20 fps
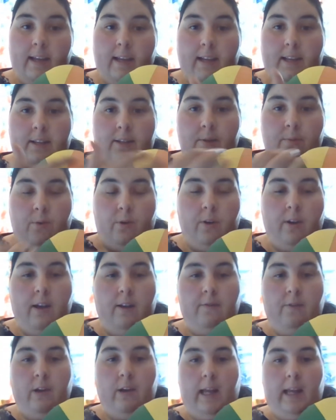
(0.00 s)
into one
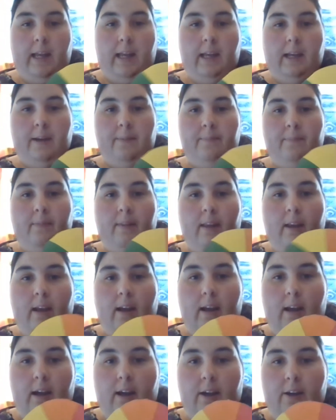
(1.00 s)
if you like.
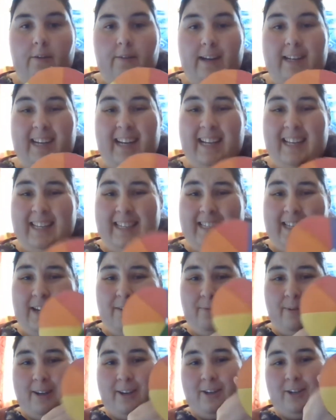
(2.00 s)
Are you ready? Let's see
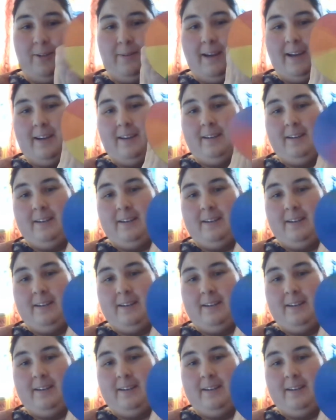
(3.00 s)
if we can do it.